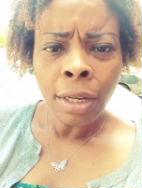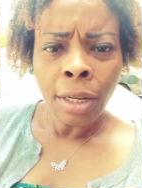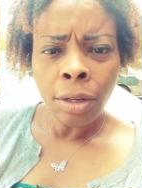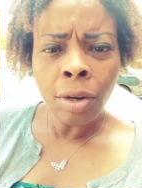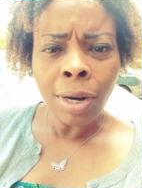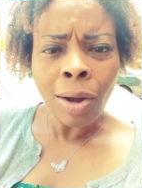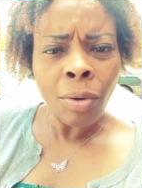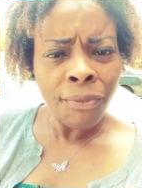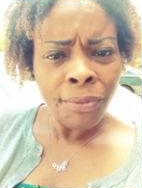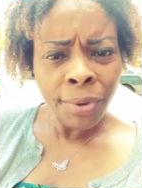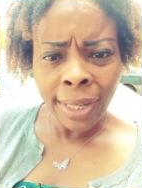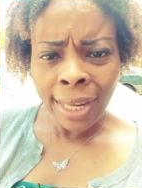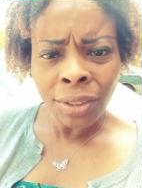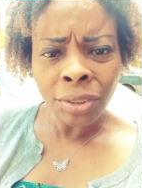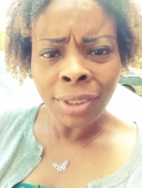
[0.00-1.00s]

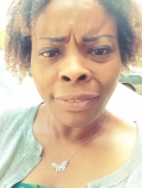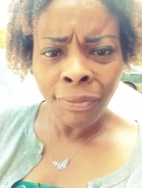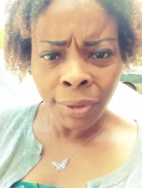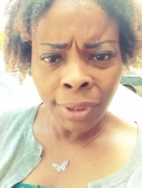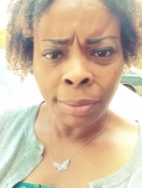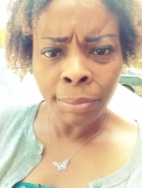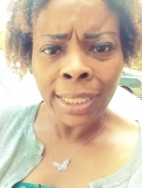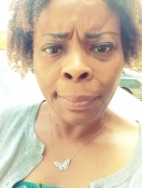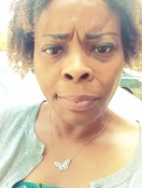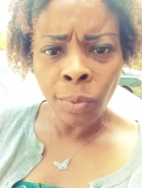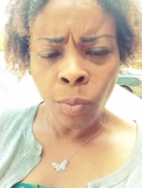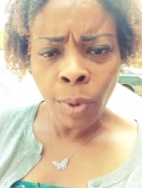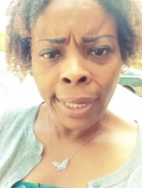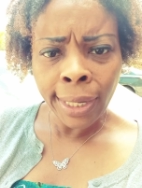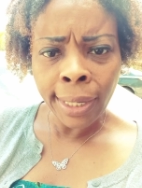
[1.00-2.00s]
I used to feel some type
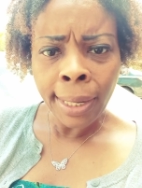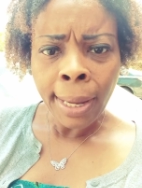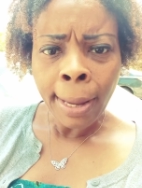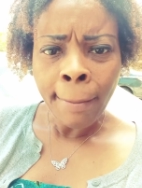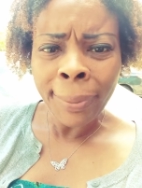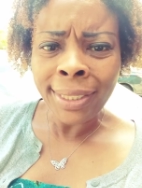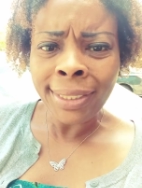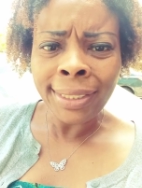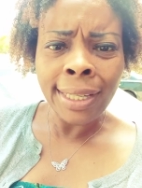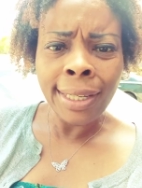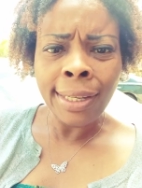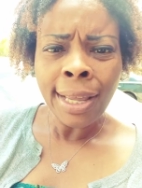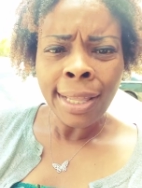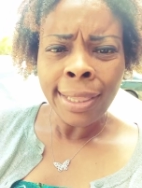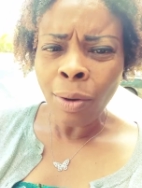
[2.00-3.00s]
of way, but
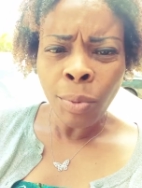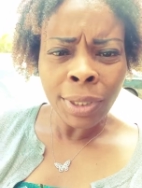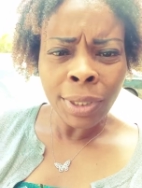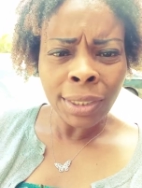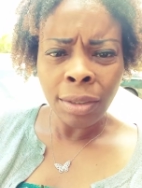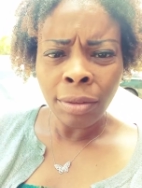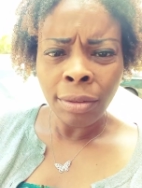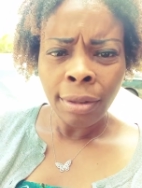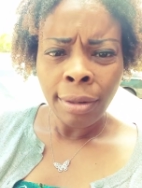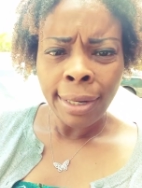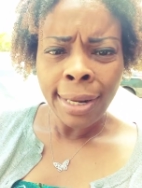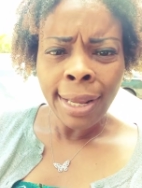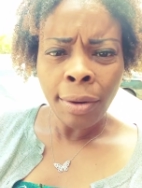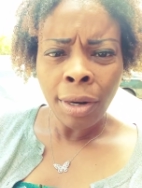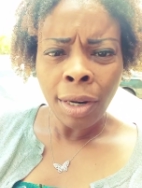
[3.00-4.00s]
see, it wasn't
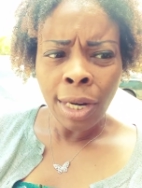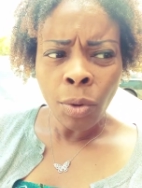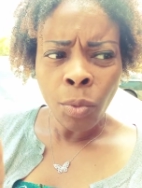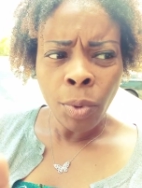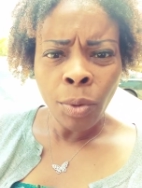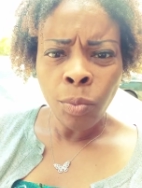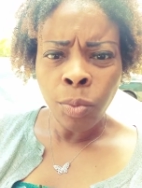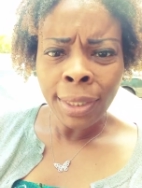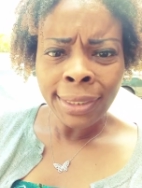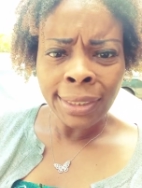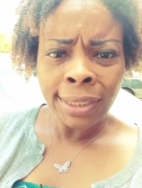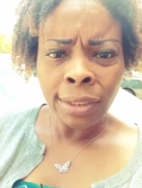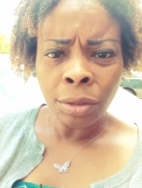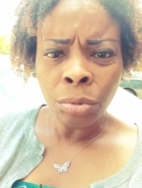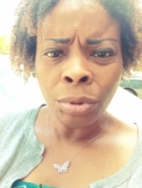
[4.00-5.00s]

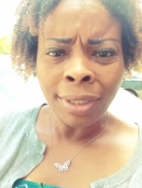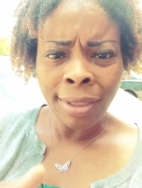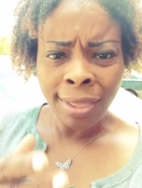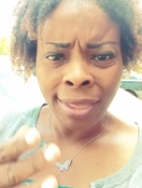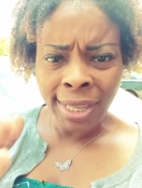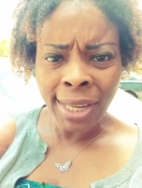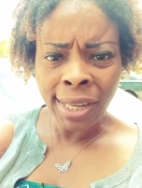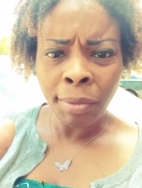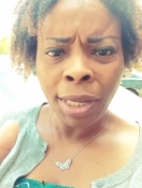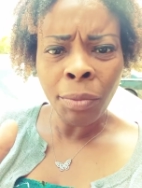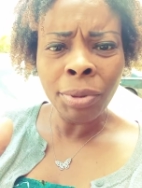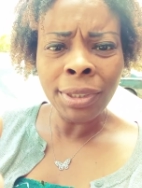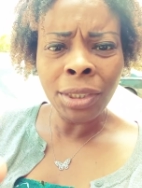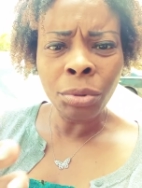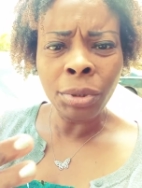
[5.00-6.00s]
due to them. It
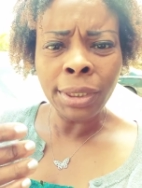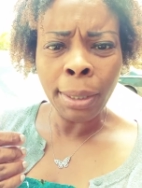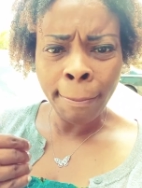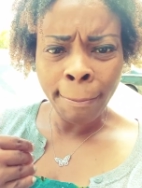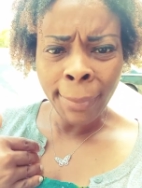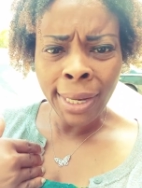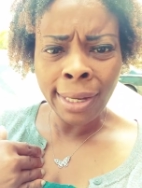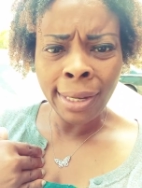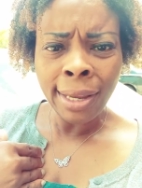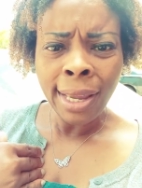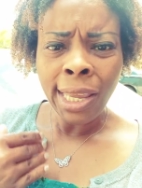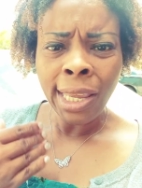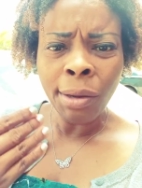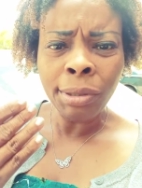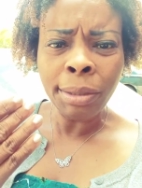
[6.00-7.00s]
was due to me.
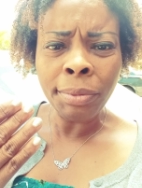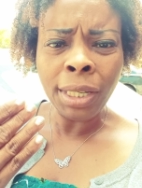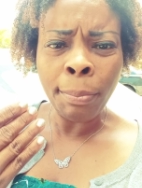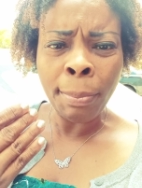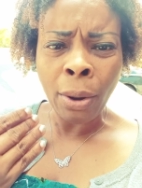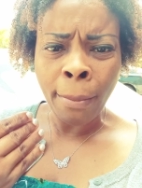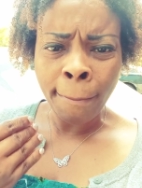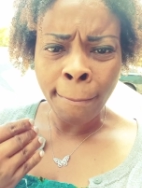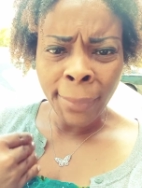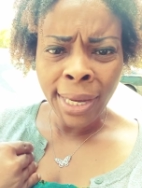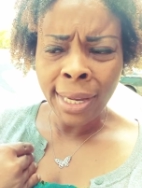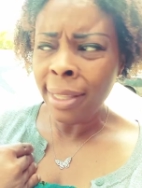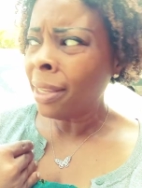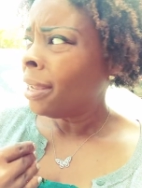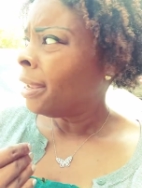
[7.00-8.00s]
It was something about
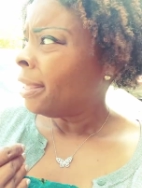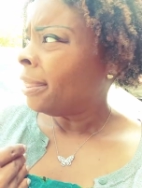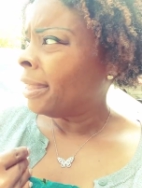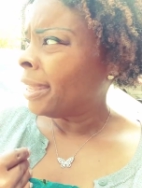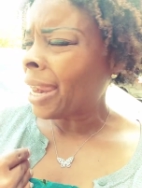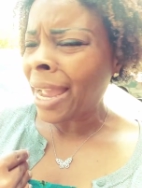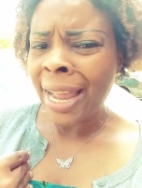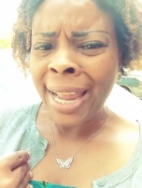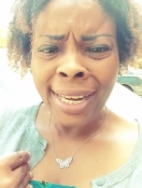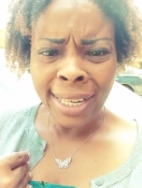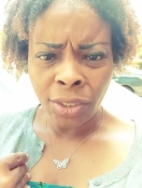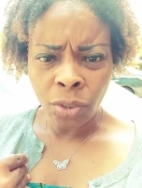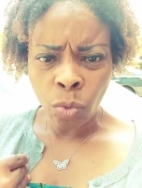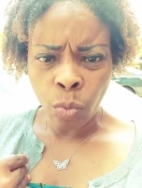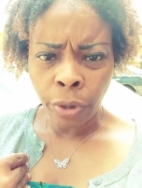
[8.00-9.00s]
me that I
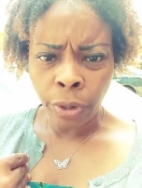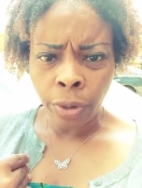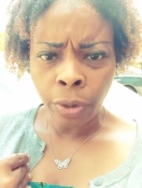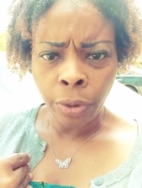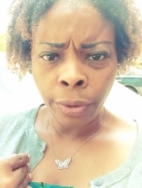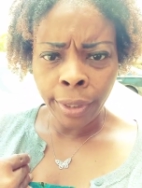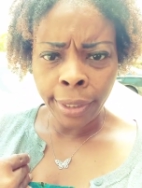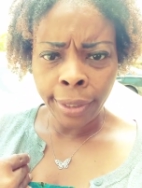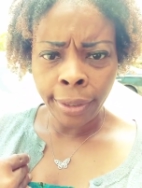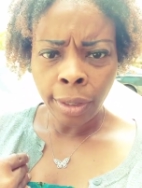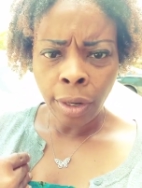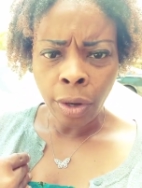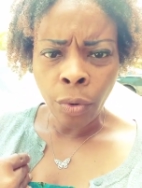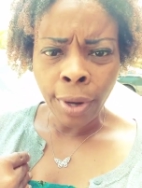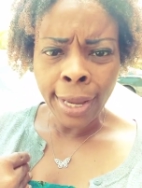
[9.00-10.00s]
need to work on.
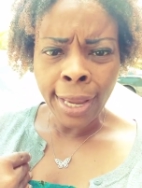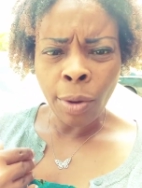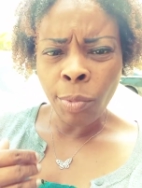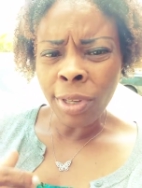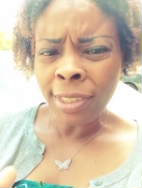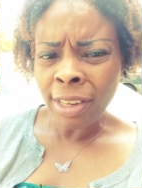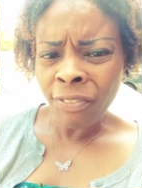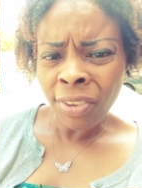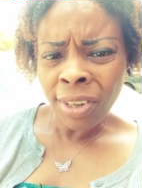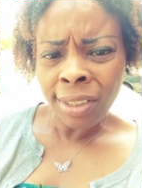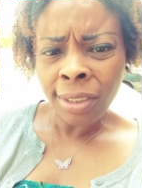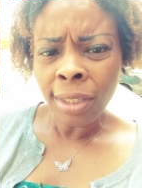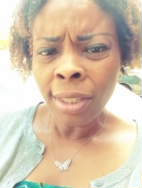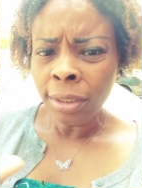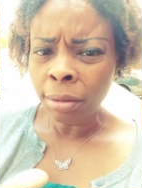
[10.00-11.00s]
Okay, we start
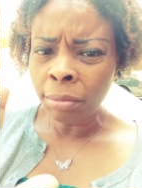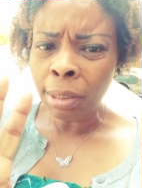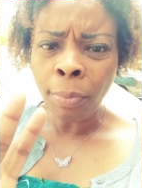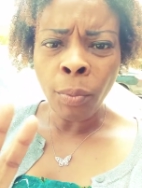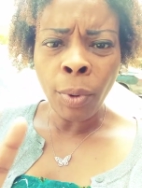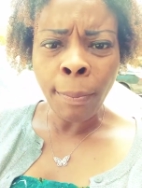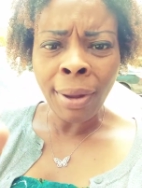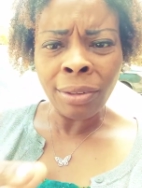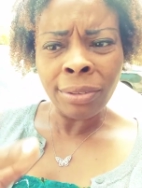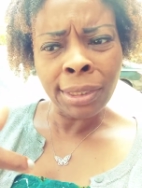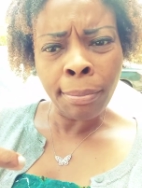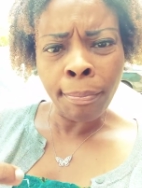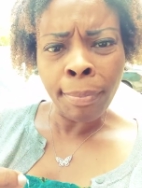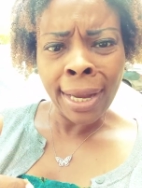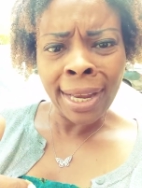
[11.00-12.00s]
feeling some type of way about
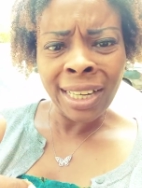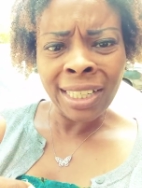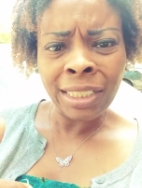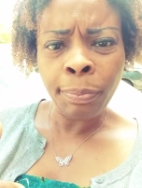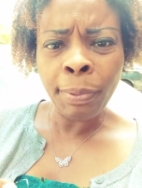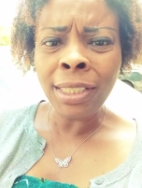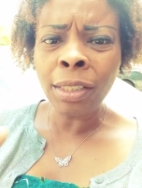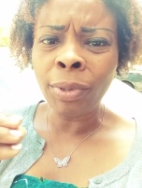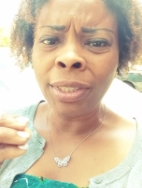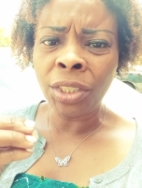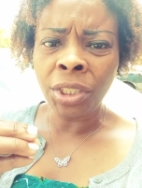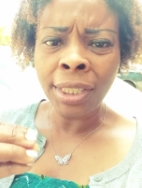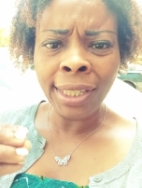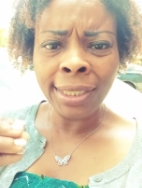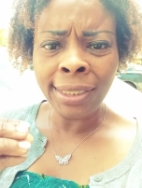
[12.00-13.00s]
somebody, especially when
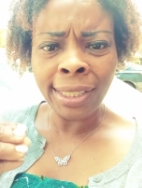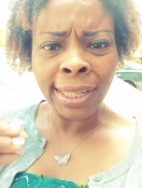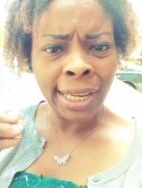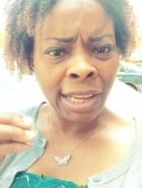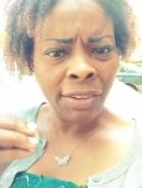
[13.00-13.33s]
jealousy and